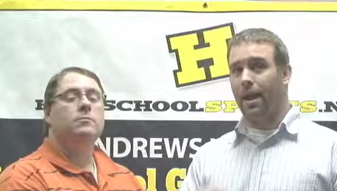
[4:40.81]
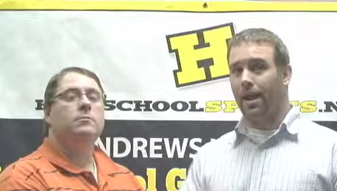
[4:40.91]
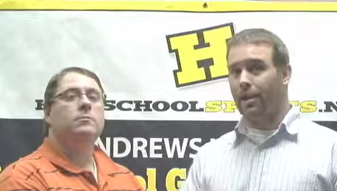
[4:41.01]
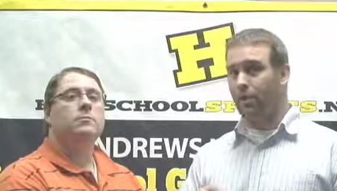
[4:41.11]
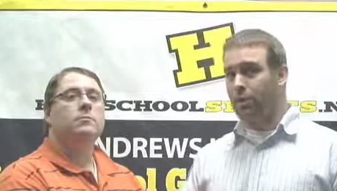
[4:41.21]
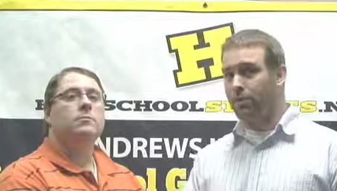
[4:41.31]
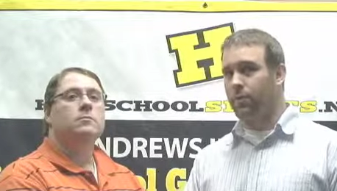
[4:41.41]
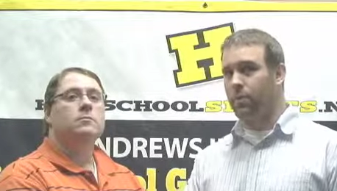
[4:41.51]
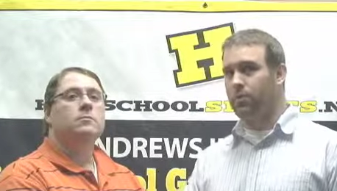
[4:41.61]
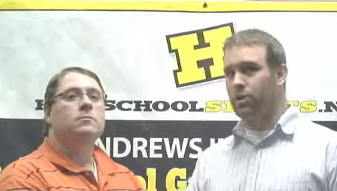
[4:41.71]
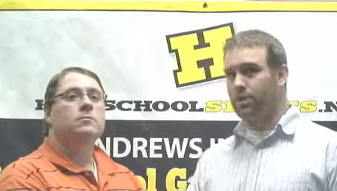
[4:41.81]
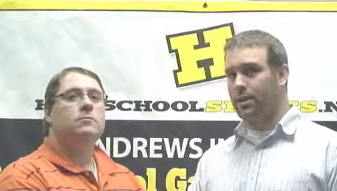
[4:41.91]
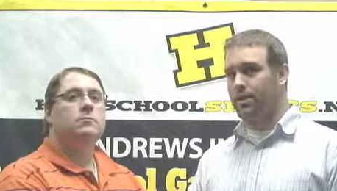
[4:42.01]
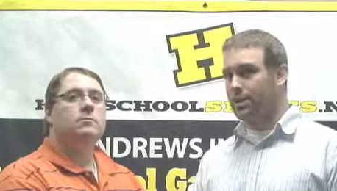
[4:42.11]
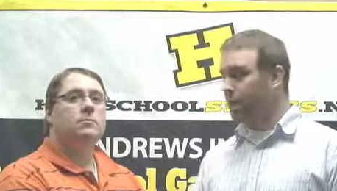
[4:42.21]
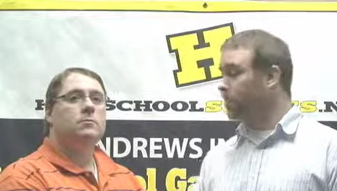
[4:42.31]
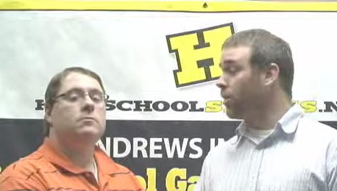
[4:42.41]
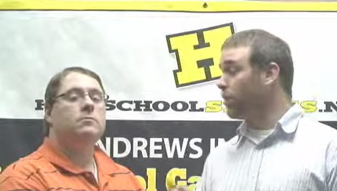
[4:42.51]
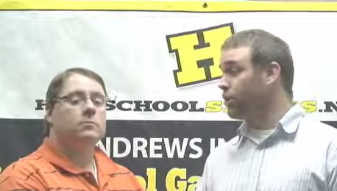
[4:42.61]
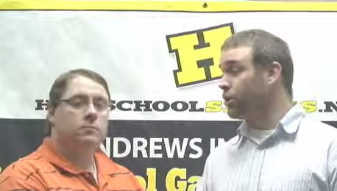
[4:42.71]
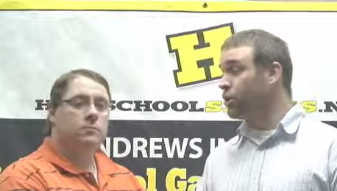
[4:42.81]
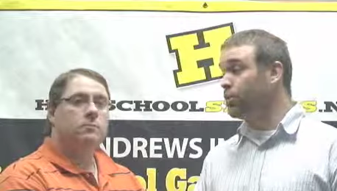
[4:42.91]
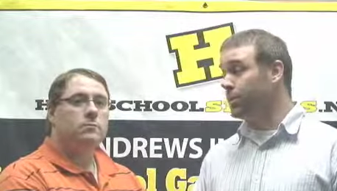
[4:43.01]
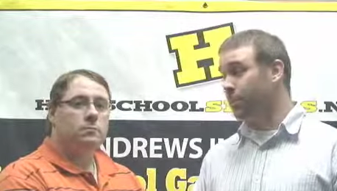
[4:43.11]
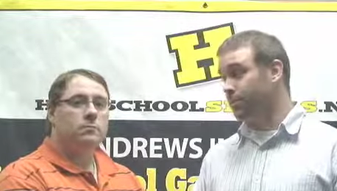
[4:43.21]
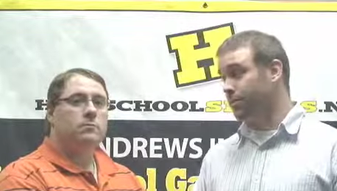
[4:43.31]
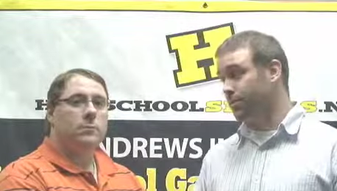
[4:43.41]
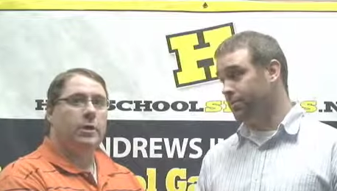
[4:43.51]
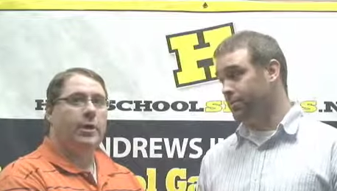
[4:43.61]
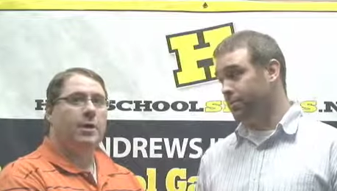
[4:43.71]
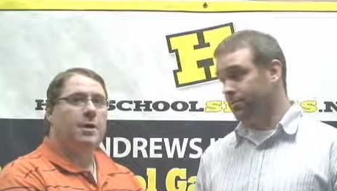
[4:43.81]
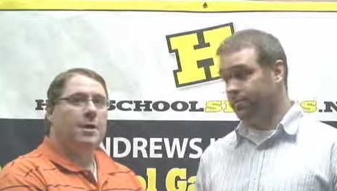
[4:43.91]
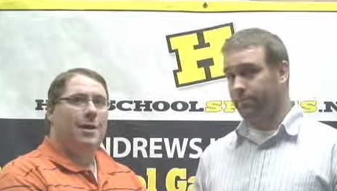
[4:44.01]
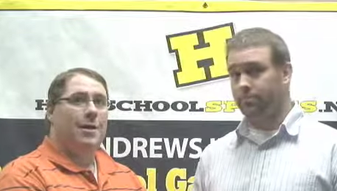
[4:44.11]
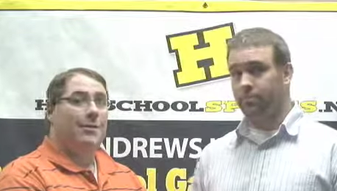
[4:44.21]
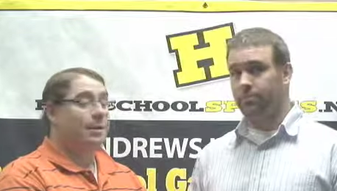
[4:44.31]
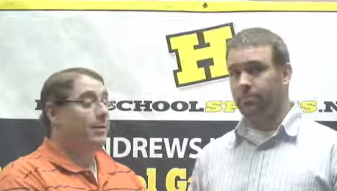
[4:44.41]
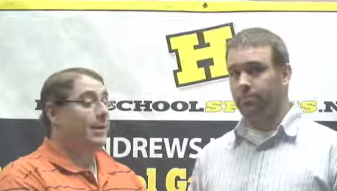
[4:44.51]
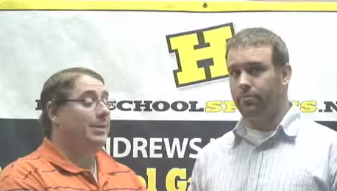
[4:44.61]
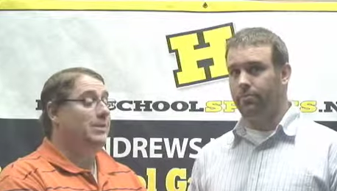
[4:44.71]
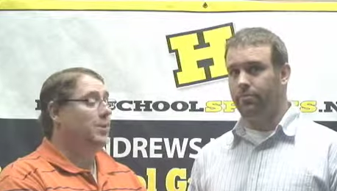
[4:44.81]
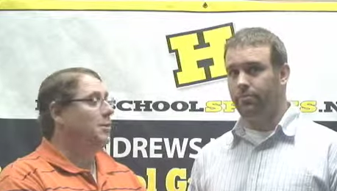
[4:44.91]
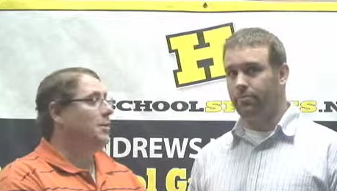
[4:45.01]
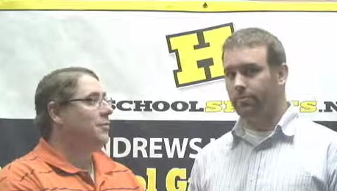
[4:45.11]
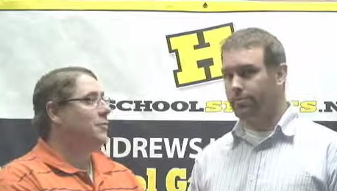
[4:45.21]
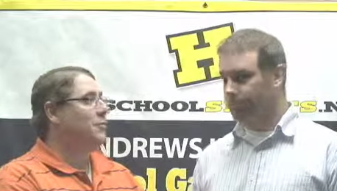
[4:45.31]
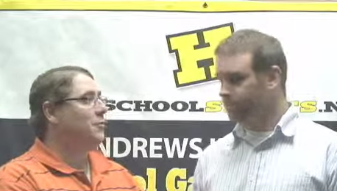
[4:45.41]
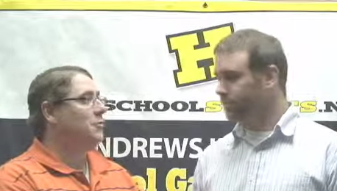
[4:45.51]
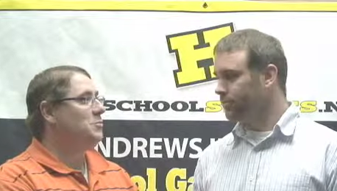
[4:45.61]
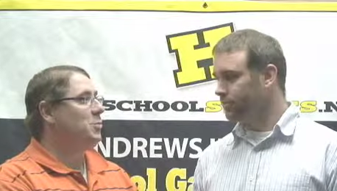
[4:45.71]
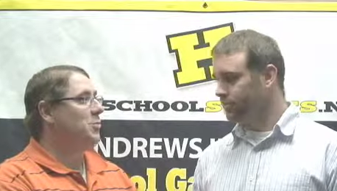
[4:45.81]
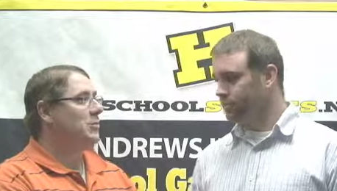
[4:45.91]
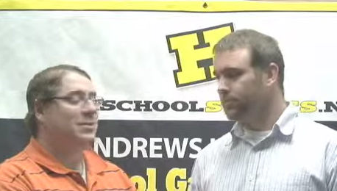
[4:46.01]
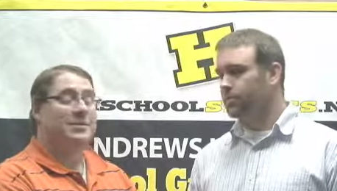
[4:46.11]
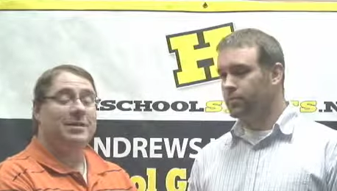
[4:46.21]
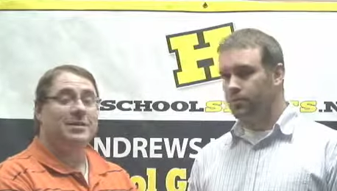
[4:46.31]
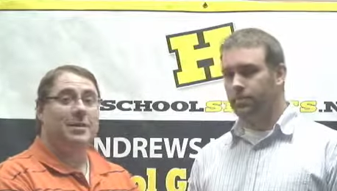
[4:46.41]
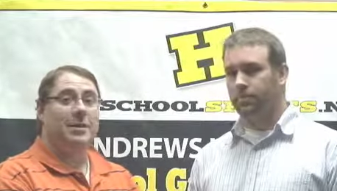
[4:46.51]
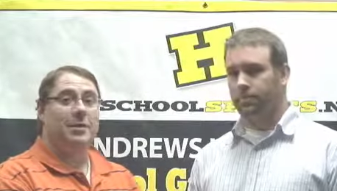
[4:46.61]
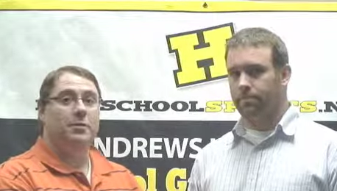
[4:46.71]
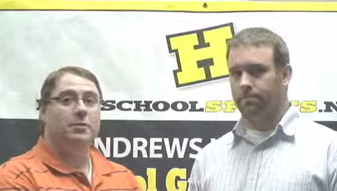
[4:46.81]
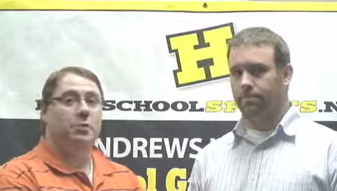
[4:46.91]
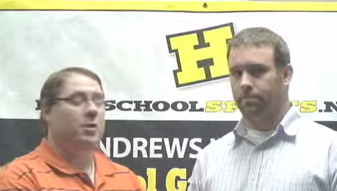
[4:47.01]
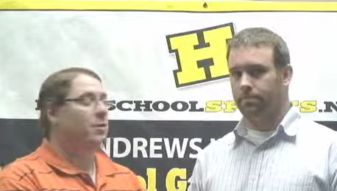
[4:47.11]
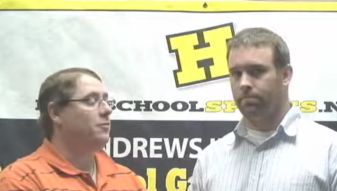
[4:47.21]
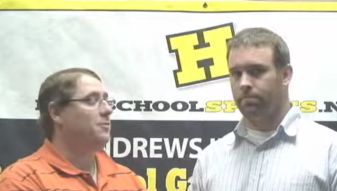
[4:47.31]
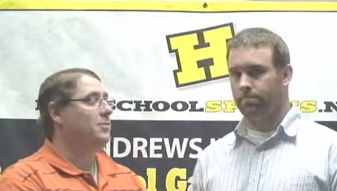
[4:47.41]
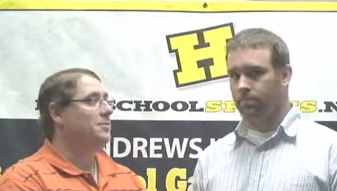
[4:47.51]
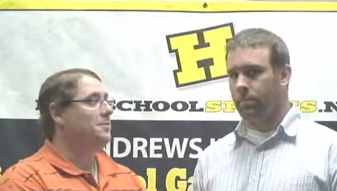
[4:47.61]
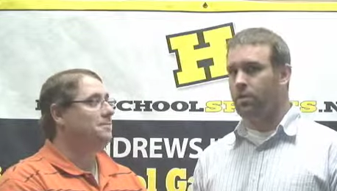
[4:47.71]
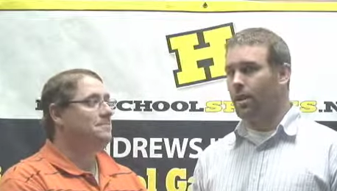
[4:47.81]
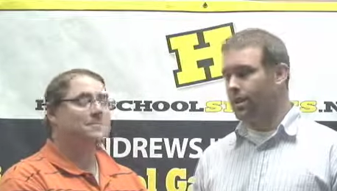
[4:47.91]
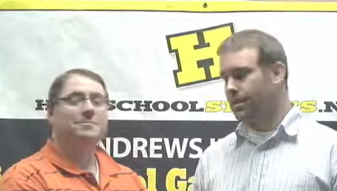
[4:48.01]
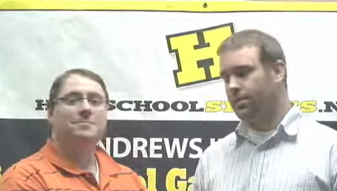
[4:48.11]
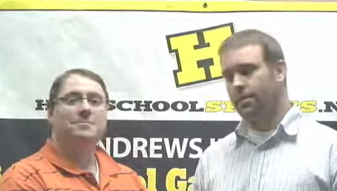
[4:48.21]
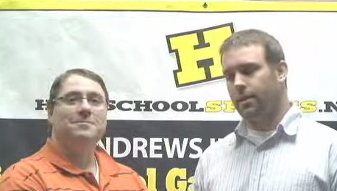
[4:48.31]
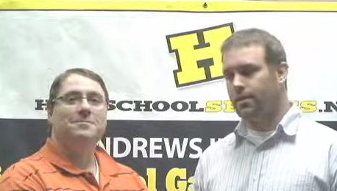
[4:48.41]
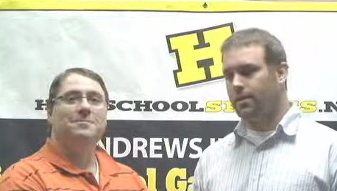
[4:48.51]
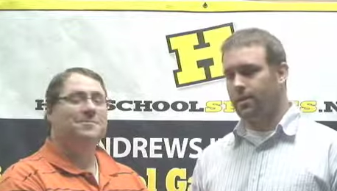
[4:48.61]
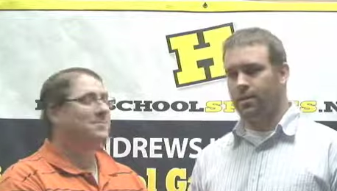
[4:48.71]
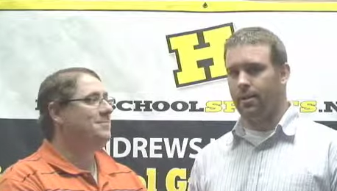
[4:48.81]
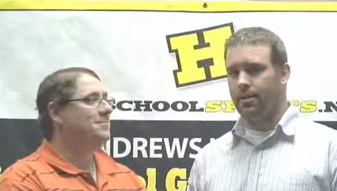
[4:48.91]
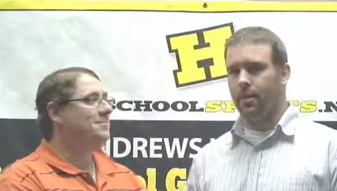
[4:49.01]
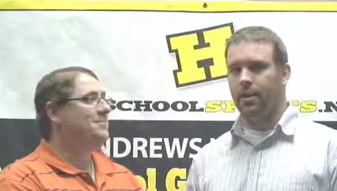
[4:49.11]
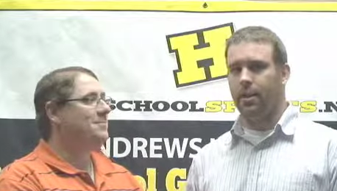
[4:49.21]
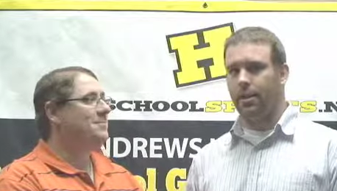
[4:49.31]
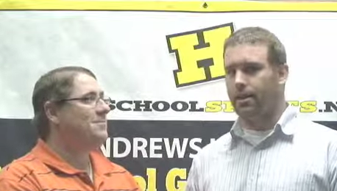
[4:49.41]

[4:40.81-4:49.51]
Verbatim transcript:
Speaker 1: and Crestview shuts out Escambia 32 to nothing.
Speaker 2: Yeah, Tate's still looking for their first points of the season in a new spread offense.
Speaker 1: Yeah, that's that's the thing. You got to